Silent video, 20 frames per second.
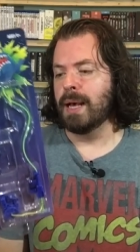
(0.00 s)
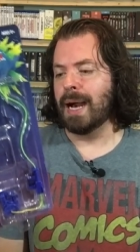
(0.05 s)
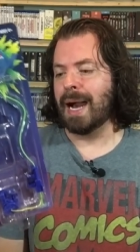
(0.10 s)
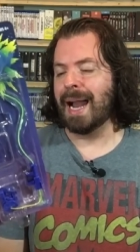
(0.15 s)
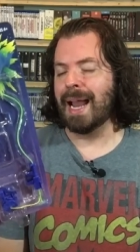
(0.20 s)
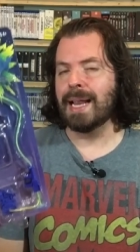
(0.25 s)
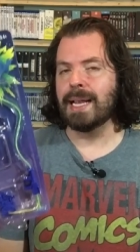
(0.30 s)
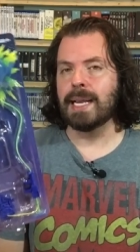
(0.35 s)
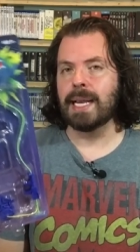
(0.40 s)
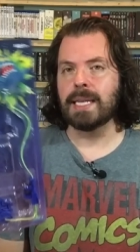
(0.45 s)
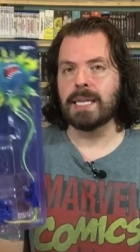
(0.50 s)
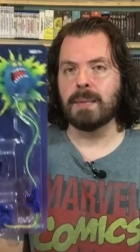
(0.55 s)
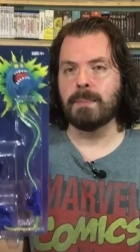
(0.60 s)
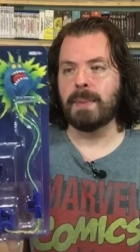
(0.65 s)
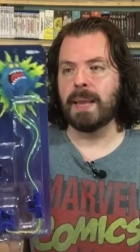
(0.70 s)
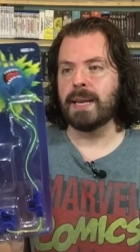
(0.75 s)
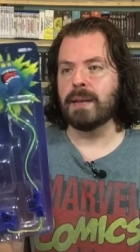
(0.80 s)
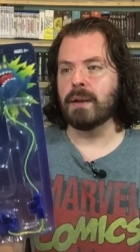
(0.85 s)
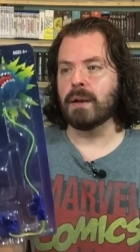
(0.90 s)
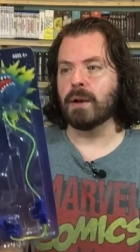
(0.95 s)
I had
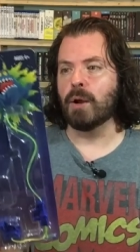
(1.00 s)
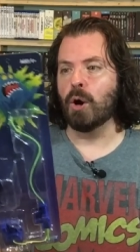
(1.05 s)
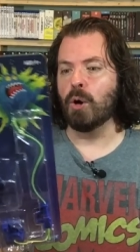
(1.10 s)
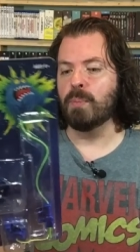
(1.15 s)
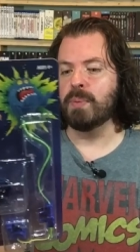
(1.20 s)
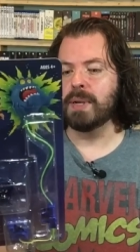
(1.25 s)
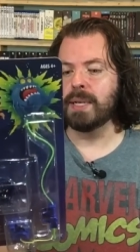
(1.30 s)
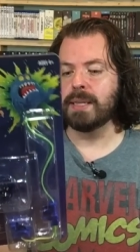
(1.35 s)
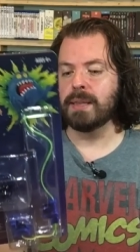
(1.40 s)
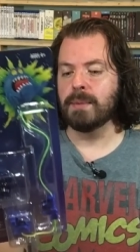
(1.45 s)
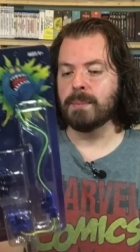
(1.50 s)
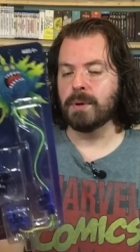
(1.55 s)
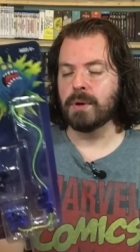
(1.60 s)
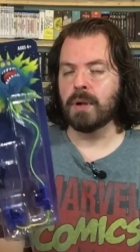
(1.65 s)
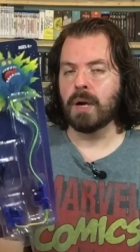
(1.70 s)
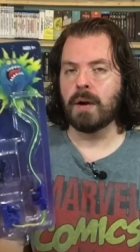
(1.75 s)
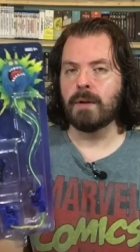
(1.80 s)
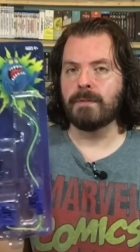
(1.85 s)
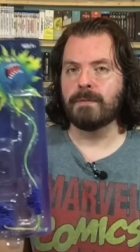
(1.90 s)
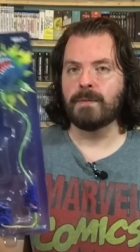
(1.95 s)
debated on opening them or
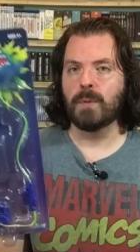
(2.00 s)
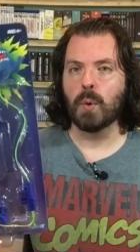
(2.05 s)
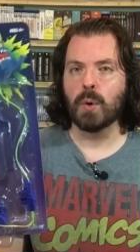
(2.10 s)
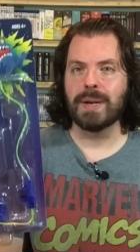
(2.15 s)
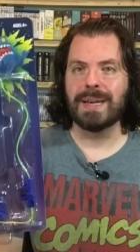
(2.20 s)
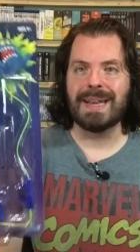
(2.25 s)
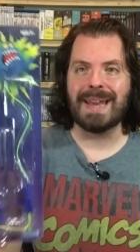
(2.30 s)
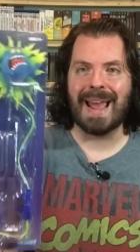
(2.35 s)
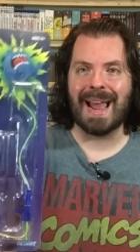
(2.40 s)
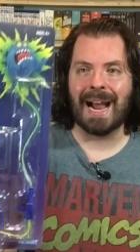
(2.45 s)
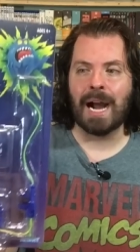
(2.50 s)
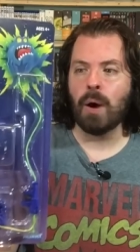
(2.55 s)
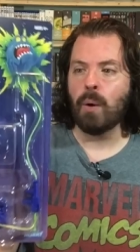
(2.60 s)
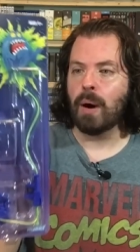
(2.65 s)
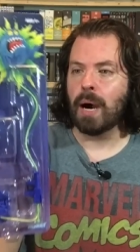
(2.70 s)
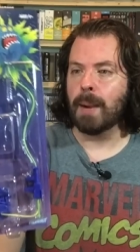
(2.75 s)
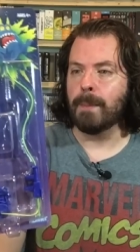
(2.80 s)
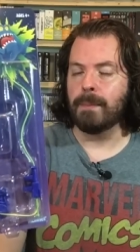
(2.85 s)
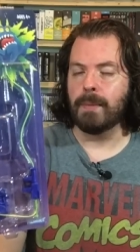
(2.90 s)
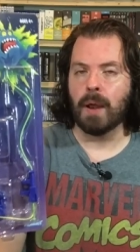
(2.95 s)
not. For now,
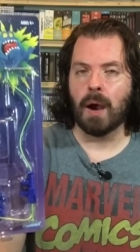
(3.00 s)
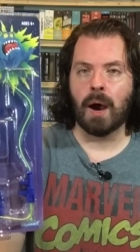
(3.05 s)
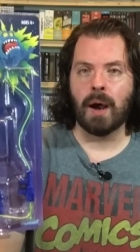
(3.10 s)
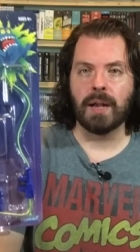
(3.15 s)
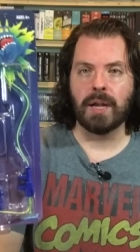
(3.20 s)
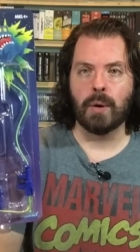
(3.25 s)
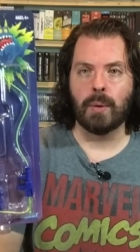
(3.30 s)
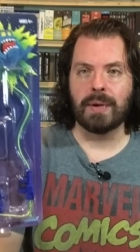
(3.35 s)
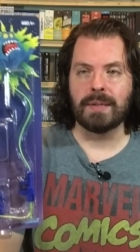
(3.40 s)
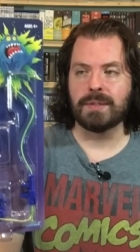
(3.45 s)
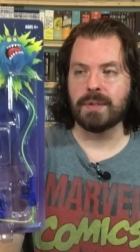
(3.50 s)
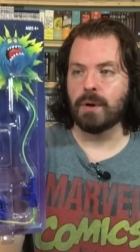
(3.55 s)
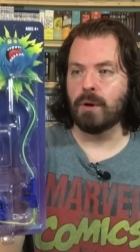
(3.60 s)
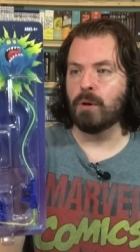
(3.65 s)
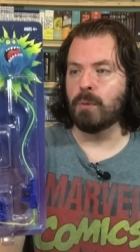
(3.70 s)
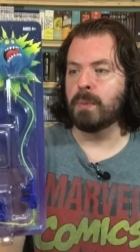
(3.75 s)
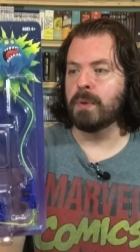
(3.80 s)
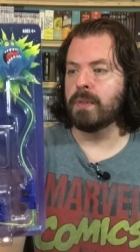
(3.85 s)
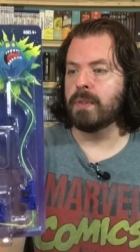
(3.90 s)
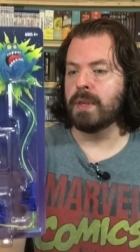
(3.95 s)
I'm not going to
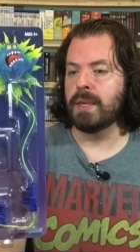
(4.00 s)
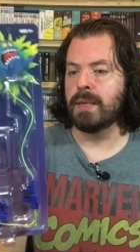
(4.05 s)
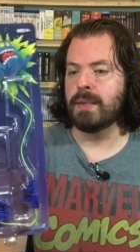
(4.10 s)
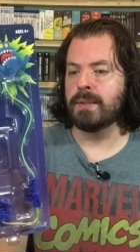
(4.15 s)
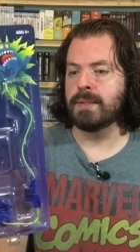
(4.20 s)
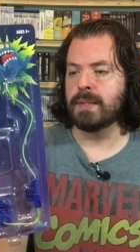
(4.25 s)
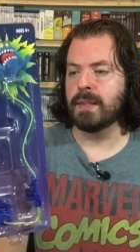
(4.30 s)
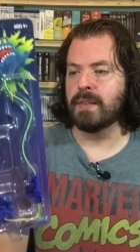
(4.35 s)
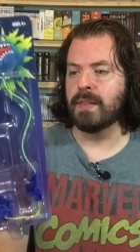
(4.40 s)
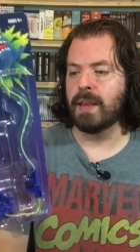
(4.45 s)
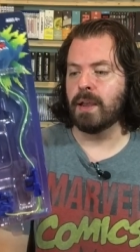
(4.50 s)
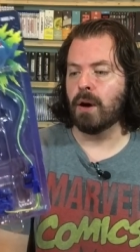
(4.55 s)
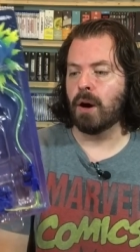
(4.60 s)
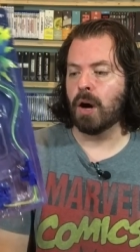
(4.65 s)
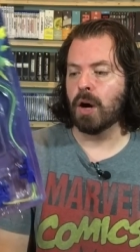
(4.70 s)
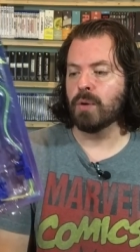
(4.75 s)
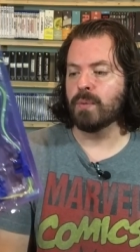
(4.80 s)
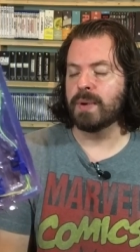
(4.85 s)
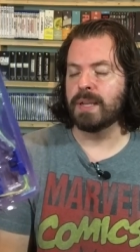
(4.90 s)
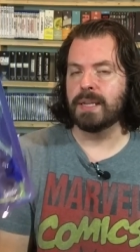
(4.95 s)
open these. They
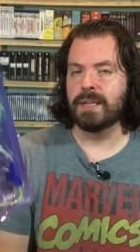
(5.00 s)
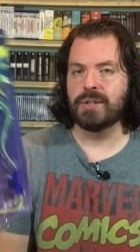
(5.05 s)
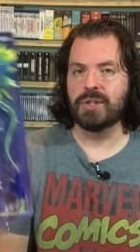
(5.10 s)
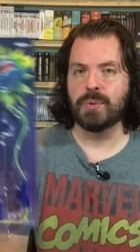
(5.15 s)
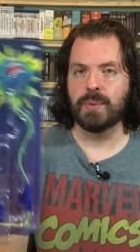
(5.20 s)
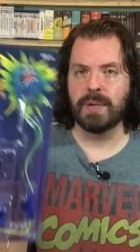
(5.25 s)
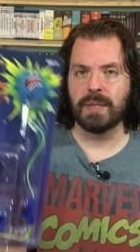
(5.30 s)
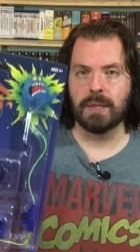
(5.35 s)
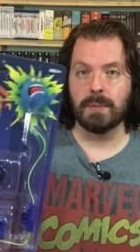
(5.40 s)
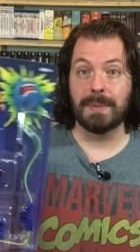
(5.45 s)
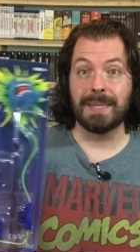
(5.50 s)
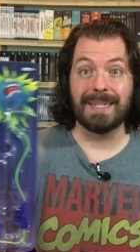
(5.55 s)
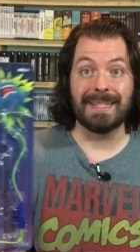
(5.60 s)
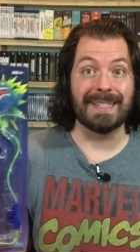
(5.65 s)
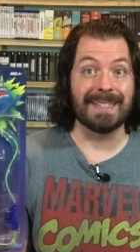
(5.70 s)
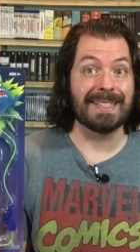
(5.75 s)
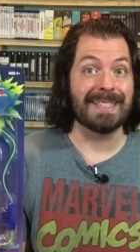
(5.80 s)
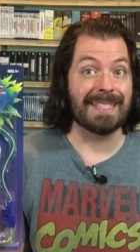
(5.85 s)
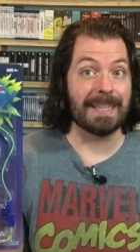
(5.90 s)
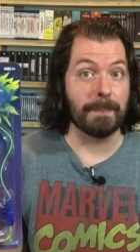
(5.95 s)
are reissuing them in
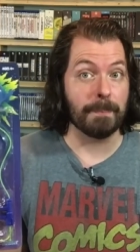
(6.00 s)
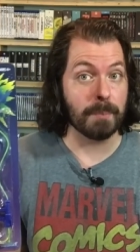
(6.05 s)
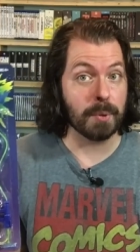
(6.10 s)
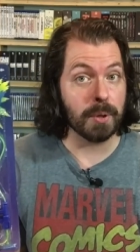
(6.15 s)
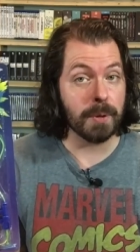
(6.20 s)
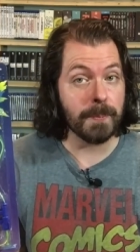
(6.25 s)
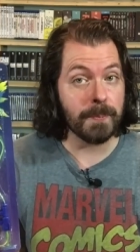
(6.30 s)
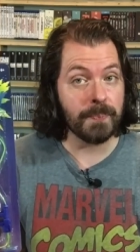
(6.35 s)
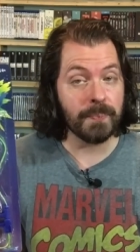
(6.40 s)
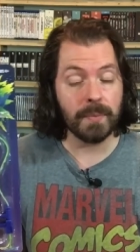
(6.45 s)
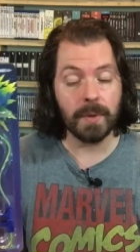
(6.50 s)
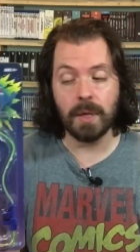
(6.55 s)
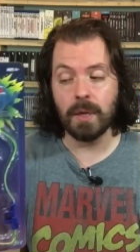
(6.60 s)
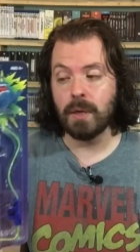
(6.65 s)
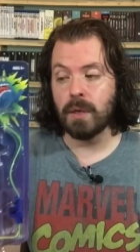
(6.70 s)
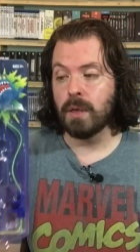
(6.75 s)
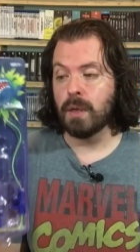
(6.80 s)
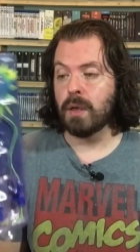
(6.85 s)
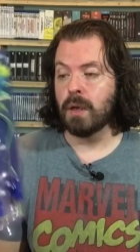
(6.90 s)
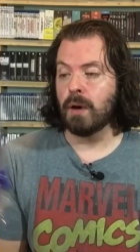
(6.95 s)
December
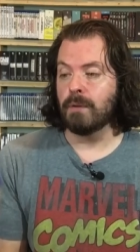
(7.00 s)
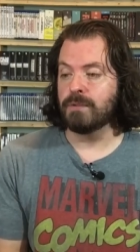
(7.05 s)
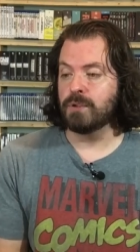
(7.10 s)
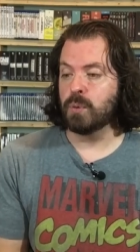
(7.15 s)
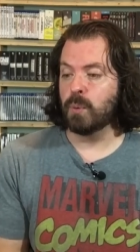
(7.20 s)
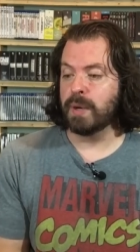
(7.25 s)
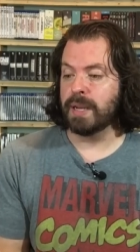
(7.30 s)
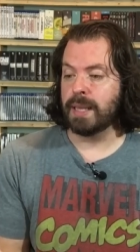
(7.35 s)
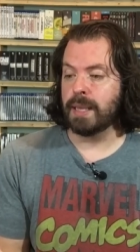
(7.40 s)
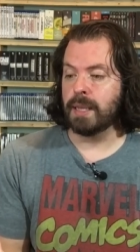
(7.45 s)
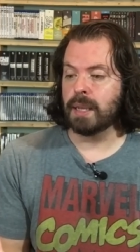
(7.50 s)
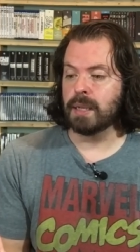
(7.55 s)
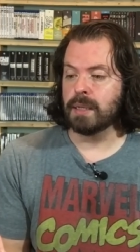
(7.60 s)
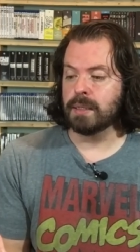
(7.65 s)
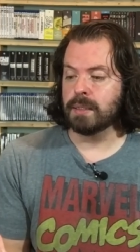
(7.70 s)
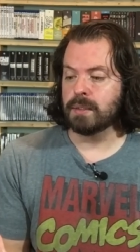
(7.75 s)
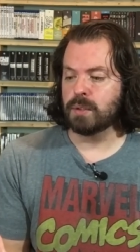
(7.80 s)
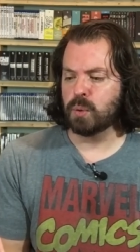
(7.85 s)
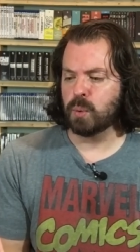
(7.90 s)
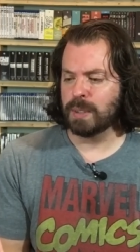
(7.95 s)
of
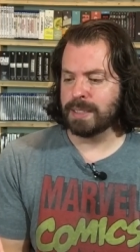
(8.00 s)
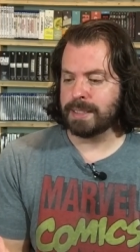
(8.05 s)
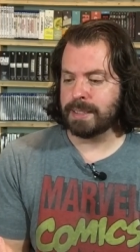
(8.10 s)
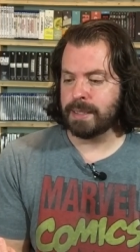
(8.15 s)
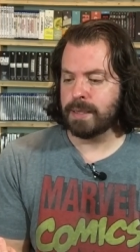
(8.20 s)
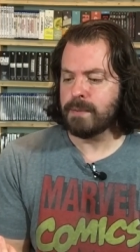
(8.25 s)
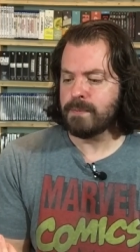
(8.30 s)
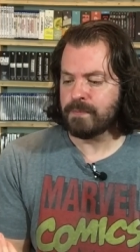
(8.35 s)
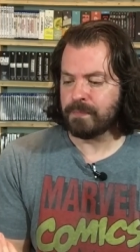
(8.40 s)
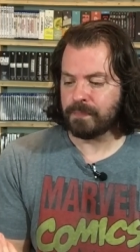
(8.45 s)
2020.